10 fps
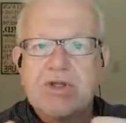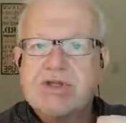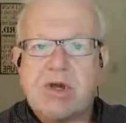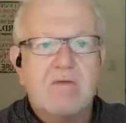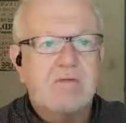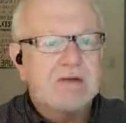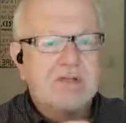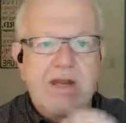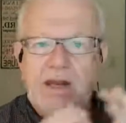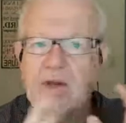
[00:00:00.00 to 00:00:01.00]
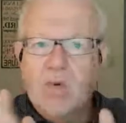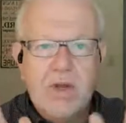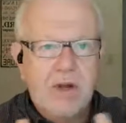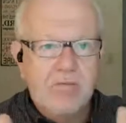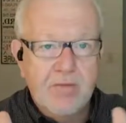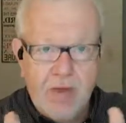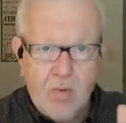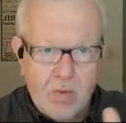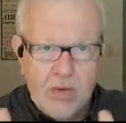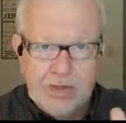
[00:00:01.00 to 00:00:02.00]
the servants. They did whatever they
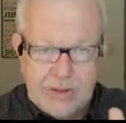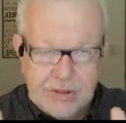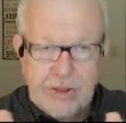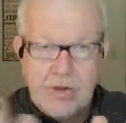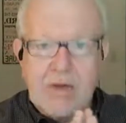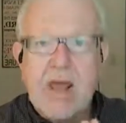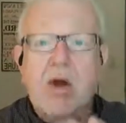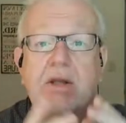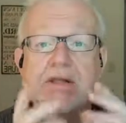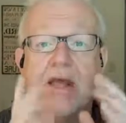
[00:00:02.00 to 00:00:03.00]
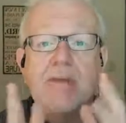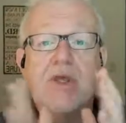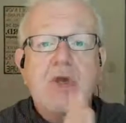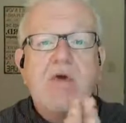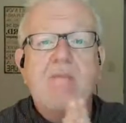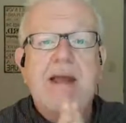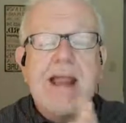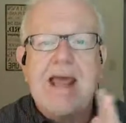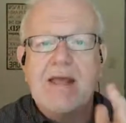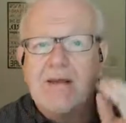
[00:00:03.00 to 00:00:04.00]
wanted to do. Now, Debbie, you have
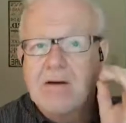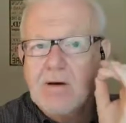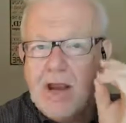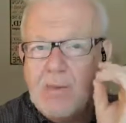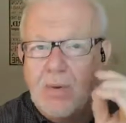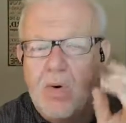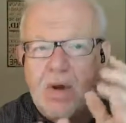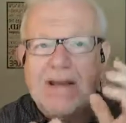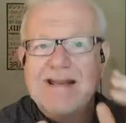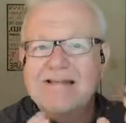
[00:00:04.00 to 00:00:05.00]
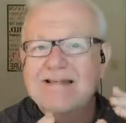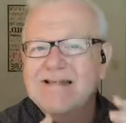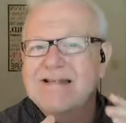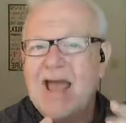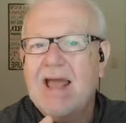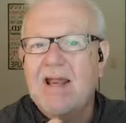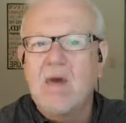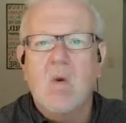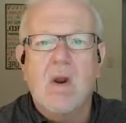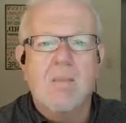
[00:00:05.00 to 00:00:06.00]
made a great point, and that's
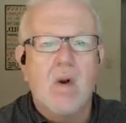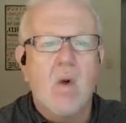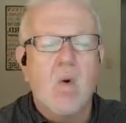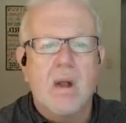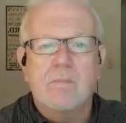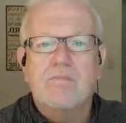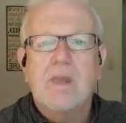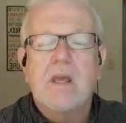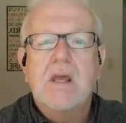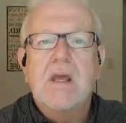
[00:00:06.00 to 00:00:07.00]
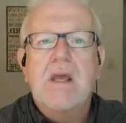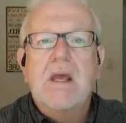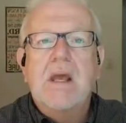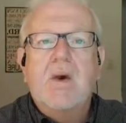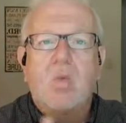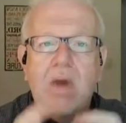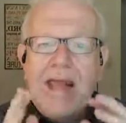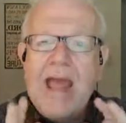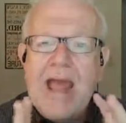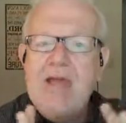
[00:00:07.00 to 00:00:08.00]
exactly where I'm going.
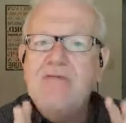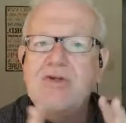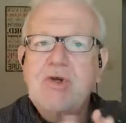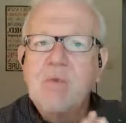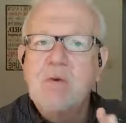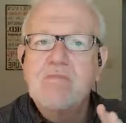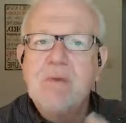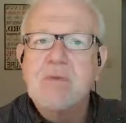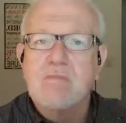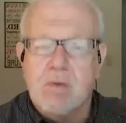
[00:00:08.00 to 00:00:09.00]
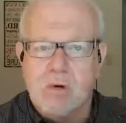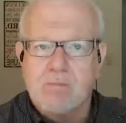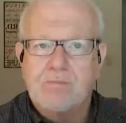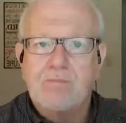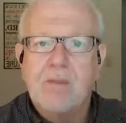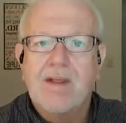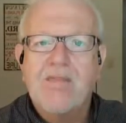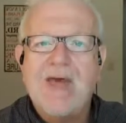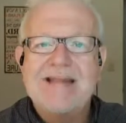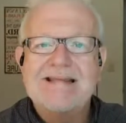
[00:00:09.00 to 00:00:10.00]
We have to remember
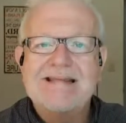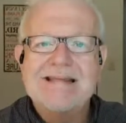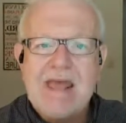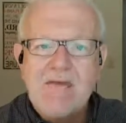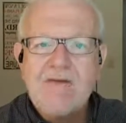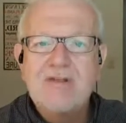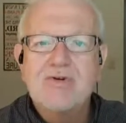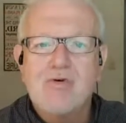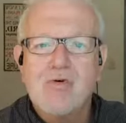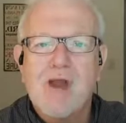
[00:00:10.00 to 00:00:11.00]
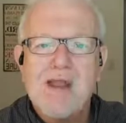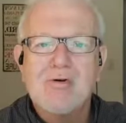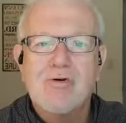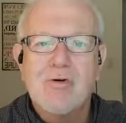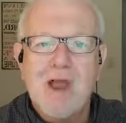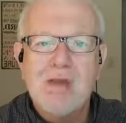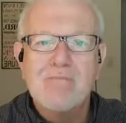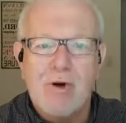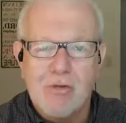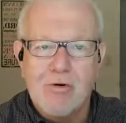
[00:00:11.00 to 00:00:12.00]
that David's
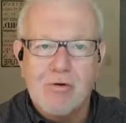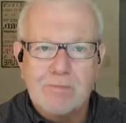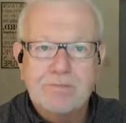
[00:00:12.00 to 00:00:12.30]
great-grandmother,